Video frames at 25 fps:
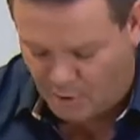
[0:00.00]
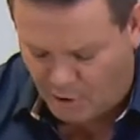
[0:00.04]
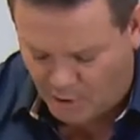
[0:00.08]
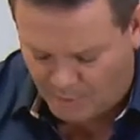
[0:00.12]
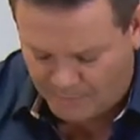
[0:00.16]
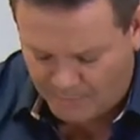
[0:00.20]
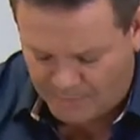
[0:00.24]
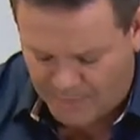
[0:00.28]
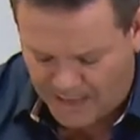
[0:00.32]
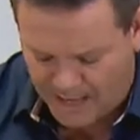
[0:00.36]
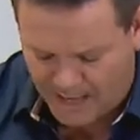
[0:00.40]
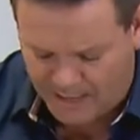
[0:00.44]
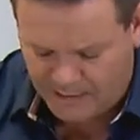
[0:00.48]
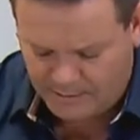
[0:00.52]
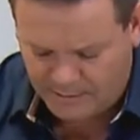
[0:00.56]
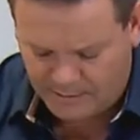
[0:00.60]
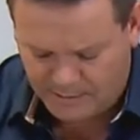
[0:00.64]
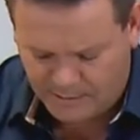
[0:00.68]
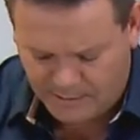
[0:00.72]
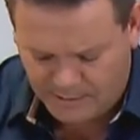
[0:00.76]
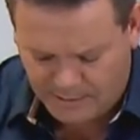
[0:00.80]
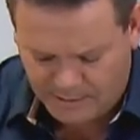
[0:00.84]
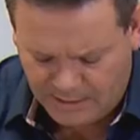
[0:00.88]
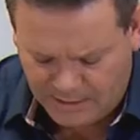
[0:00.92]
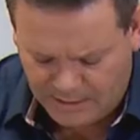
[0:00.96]
pop that
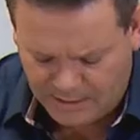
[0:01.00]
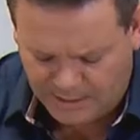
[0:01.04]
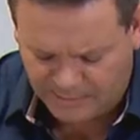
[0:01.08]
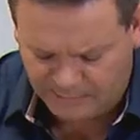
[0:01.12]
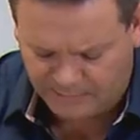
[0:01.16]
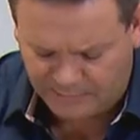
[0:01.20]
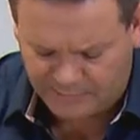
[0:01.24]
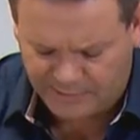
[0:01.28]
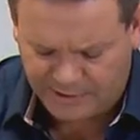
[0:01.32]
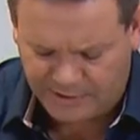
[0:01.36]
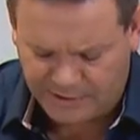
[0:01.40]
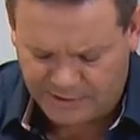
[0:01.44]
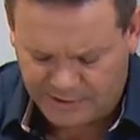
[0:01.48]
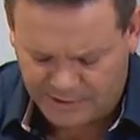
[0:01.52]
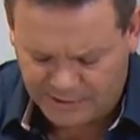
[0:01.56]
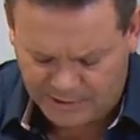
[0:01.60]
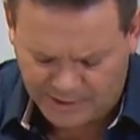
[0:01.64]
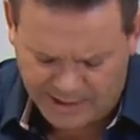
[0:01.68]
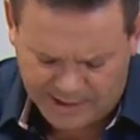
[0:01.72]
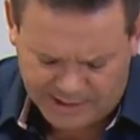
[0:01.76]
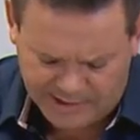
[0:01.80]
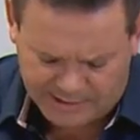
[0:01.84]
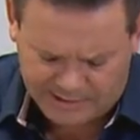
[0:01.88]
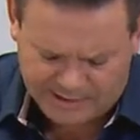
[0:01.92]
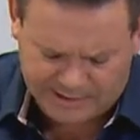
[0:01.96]
in the fridge and
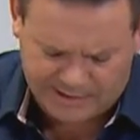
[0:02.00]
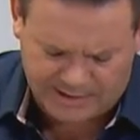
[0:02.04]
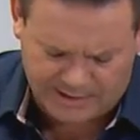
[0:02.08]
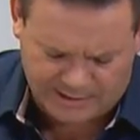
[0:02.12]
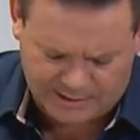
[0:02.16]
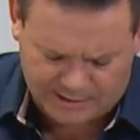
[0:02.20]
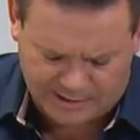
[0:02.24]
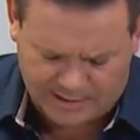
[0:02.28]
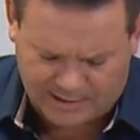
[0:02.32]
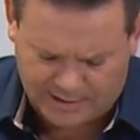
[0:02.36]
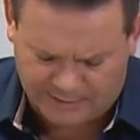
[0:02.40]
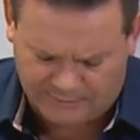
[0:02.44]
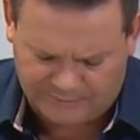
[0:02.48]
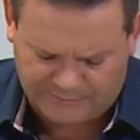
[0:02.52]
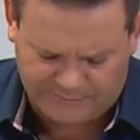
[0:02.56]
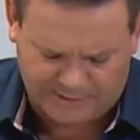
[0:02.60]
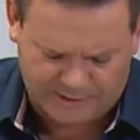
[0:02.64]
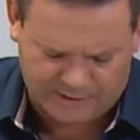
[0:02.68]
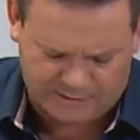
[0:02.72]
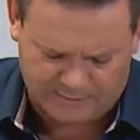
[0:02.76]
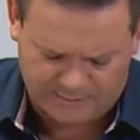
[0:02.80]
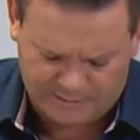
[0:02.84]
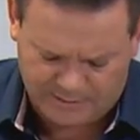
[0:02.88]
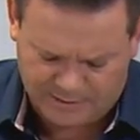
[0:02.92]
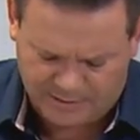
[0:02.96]
let it sit there
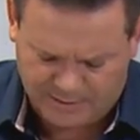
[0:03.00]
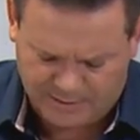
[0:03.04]
for